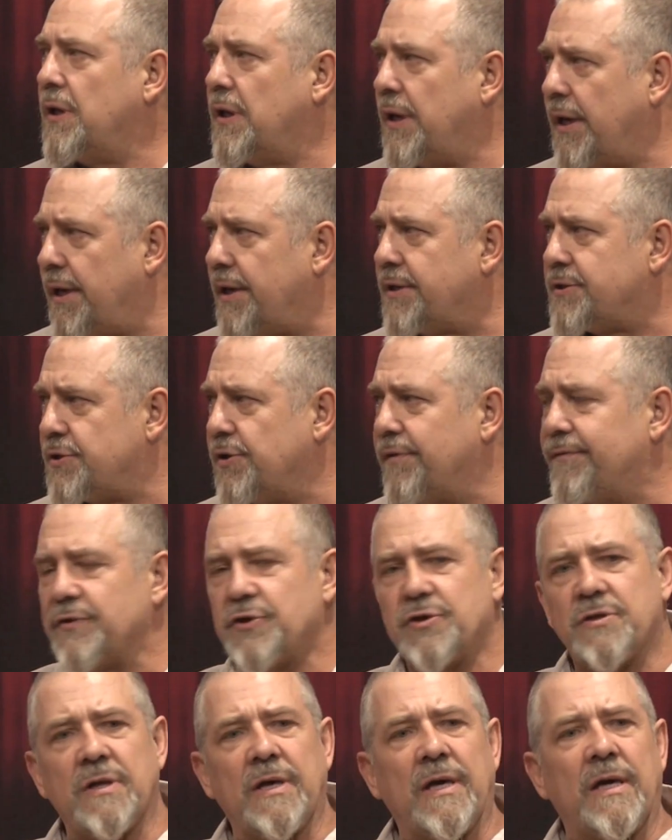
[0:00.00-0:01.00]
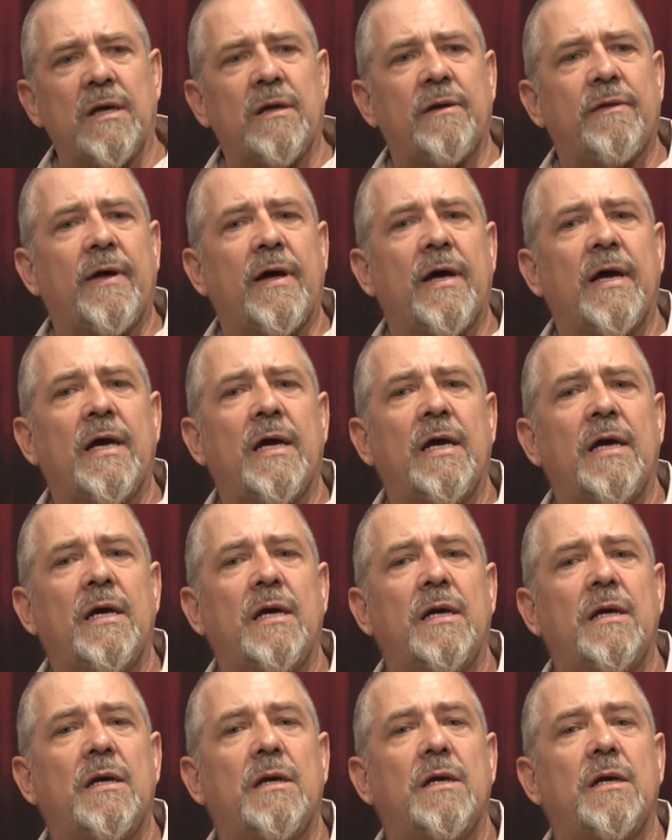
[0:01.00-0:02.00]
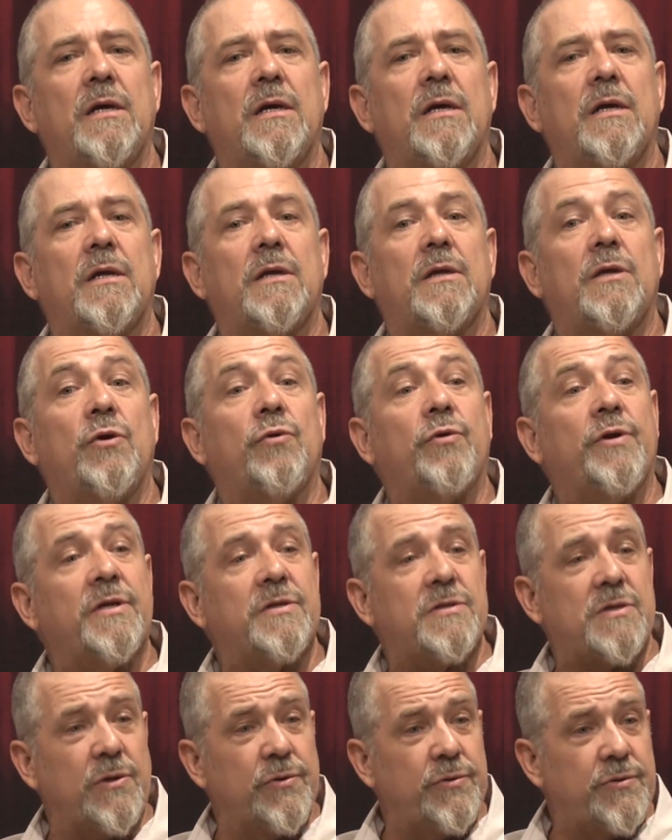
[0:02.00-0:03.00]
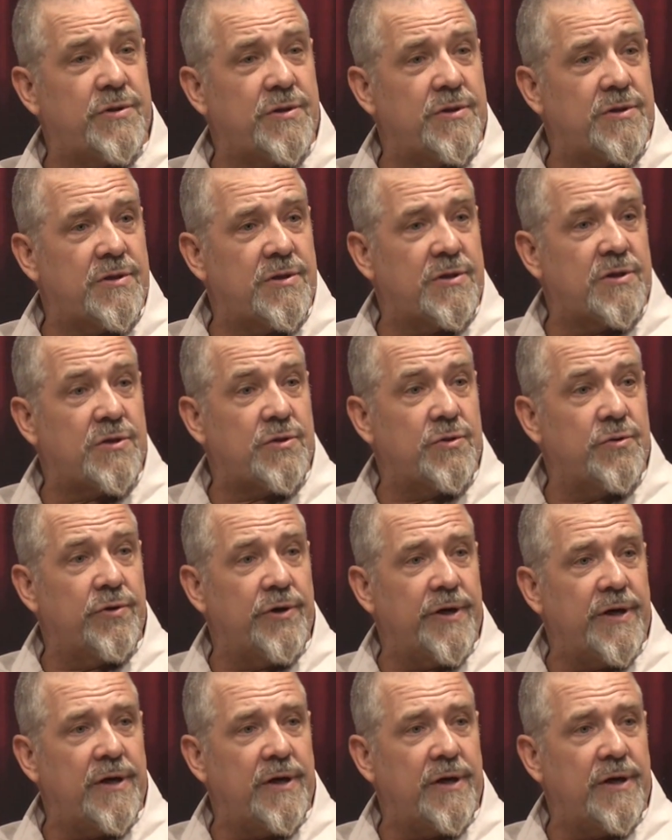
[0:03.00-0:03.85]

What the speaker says: a selfish thing. The audience loses the story,